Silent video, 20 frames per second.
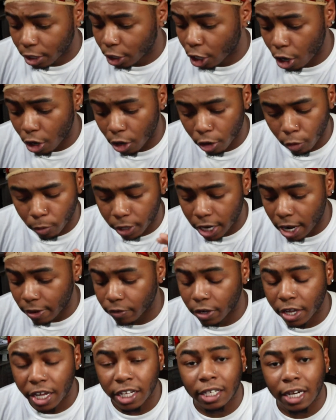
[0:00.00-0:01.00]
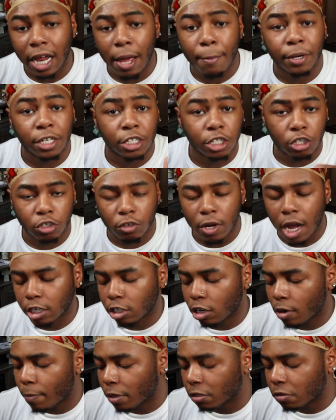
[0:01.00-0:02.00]
long, whatever. Hit the like button,
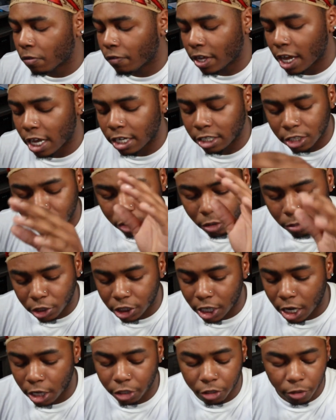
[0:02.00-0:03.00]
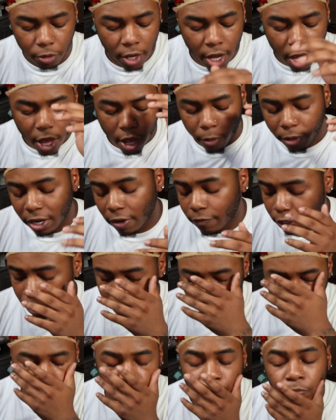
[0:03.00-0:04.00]
subscribe, turn on post notifications, do what y'all do. Without
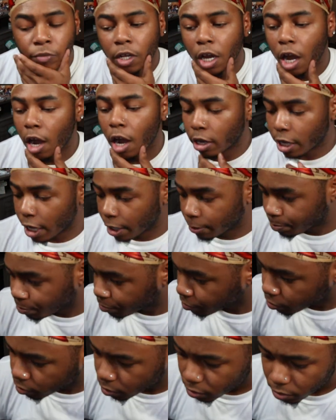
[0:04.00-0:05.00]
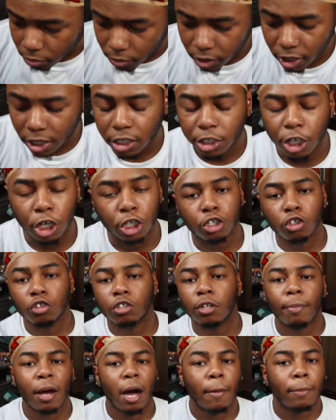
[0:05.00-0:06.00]
further ado, okay. The
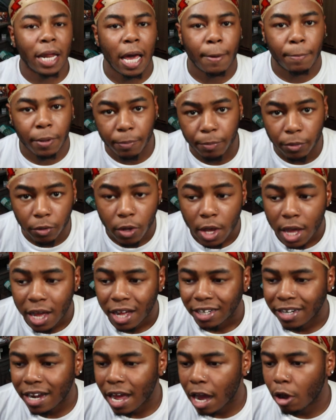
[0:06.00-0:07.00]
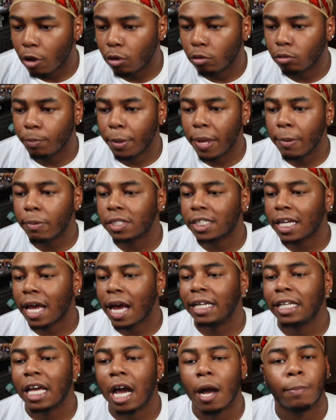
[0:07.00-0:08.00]
truth about black people. Now, people say
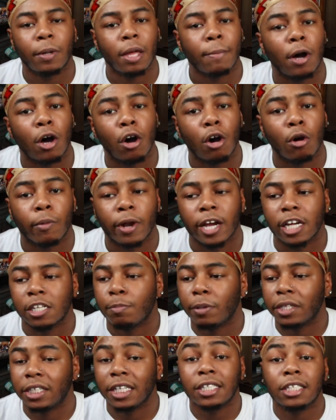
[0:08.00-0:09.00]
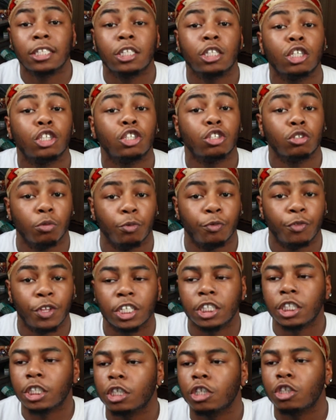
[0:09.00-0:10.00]
I downplay my own race, but this is the truth.
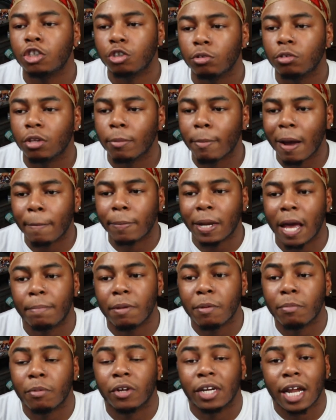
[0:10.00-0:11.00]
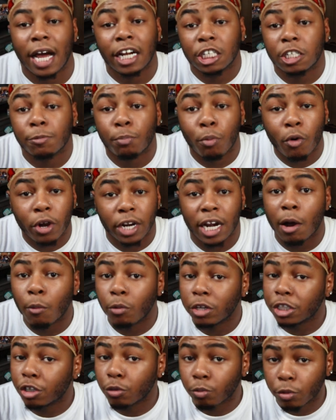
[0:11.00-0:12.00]
This is the truth about black people, and I just point out
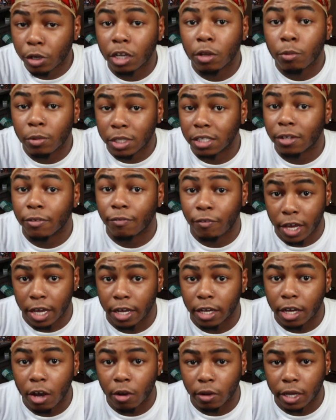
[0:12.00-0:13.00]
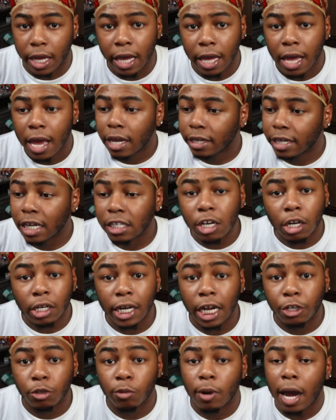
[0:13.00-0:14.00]
what's the real and what's the fake, okay? That's
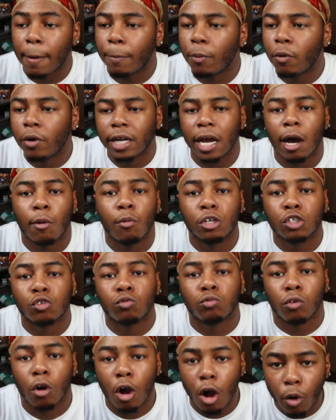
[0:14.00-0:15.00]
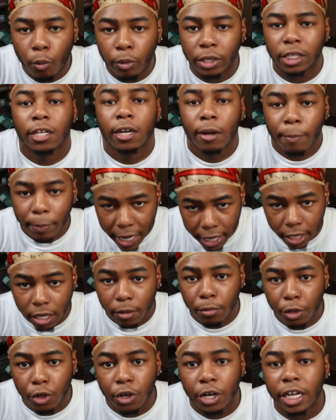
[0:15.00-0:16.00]
all I do. I point out what's wrong within the black
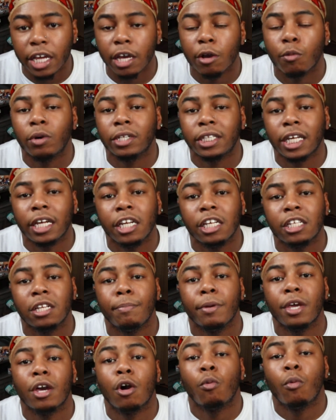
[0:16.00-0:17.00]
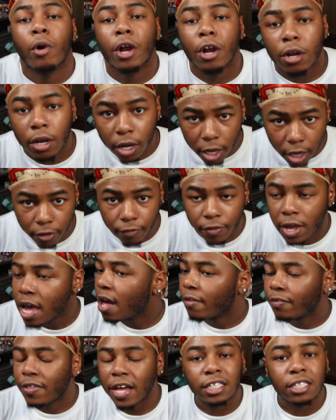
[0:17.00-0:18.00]
community and what they need to be aware of.
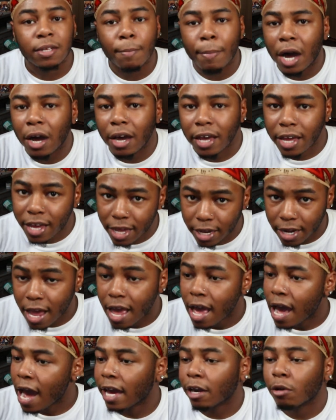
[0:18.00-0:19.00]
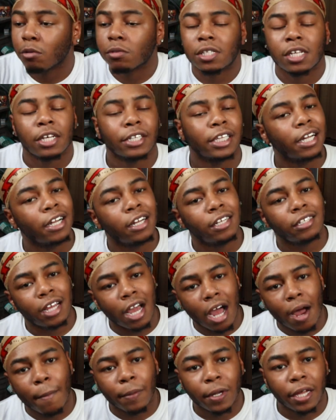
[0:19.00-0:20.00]
That's about it. I don't sit there and
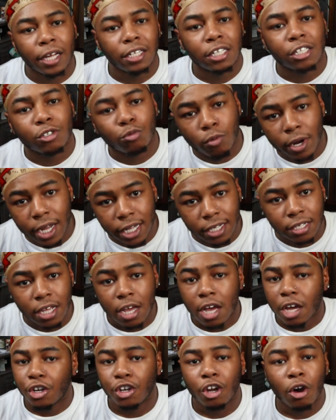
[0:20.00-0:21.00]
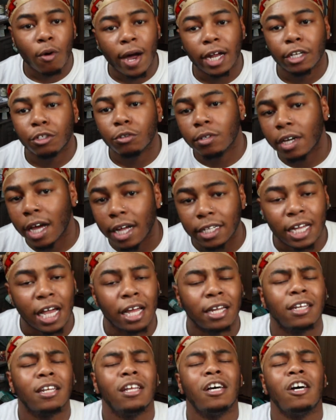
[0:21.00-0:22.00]
downplay this race. No, I do not.
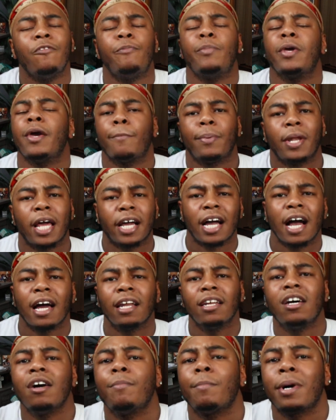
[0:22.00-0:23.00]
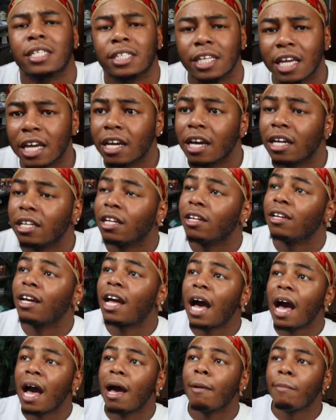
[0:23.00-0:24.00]
I love being black. I love my skin color.
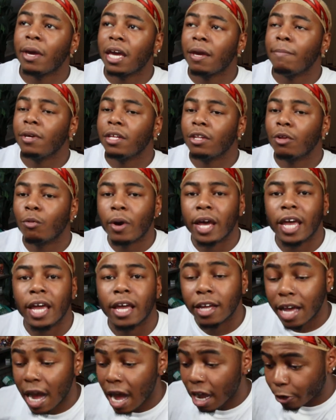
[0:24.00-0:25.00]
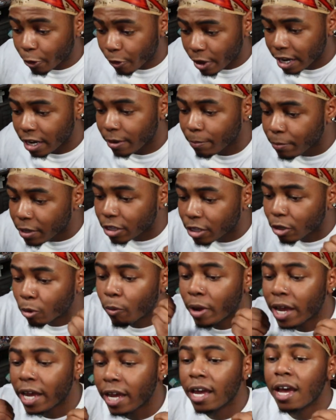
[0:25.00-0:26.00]
God made me the way, God created me the
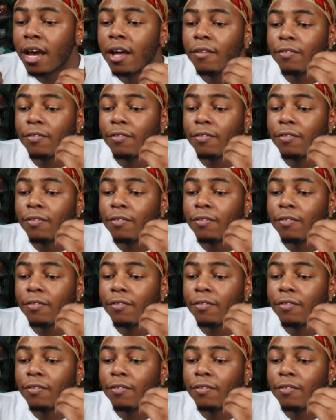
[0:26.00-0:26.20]
way